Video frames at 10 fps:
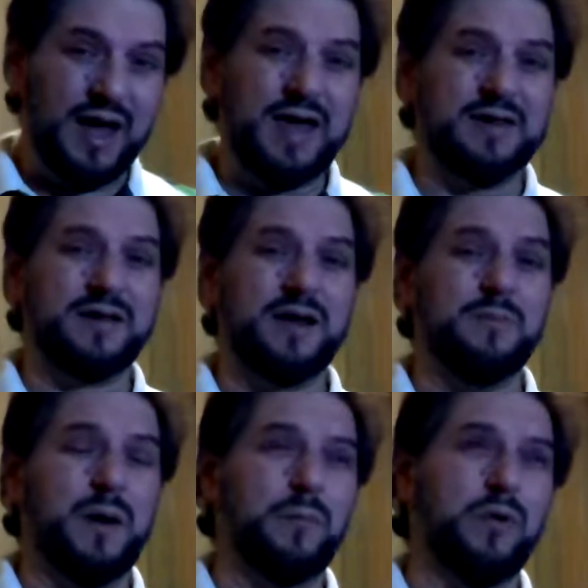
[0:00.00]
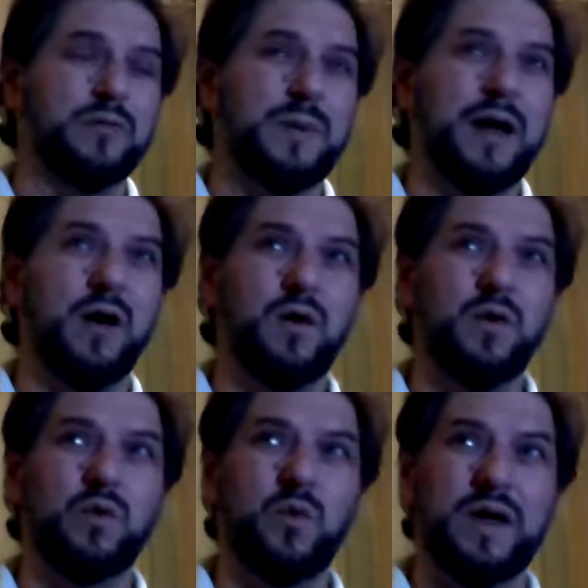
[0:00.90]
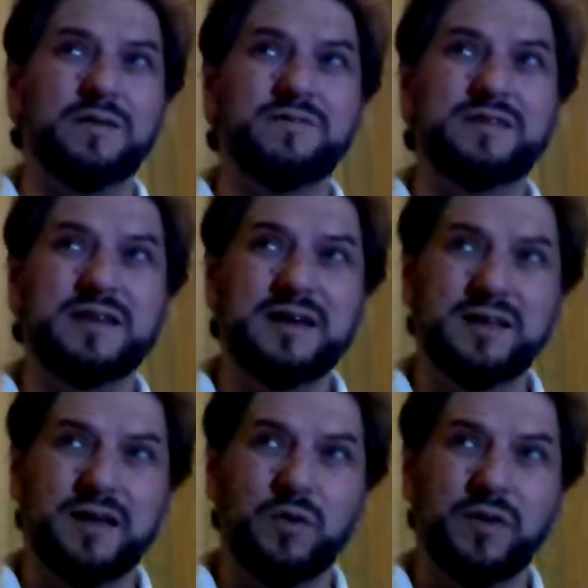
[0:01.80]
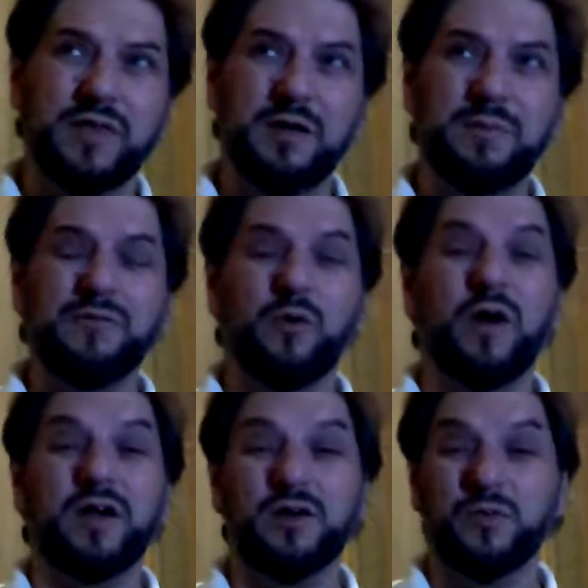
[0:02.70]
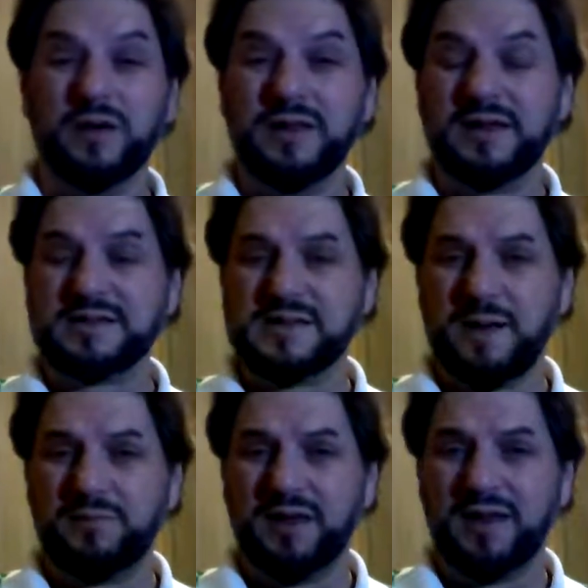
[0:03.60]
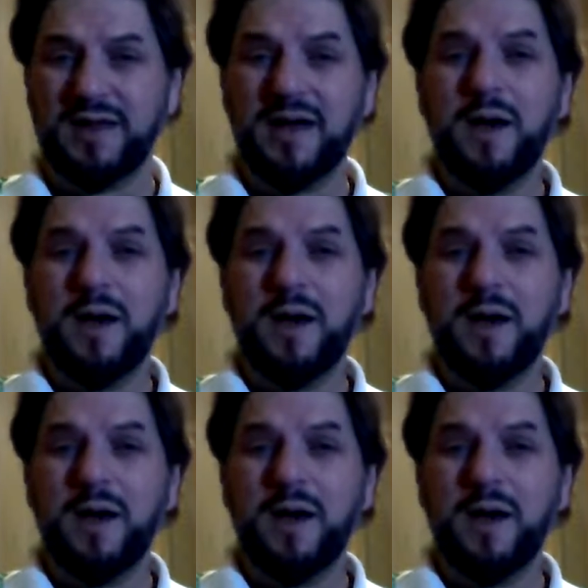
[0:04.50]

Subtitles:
I had to come up with my own way of dealing with it before I could really accept it.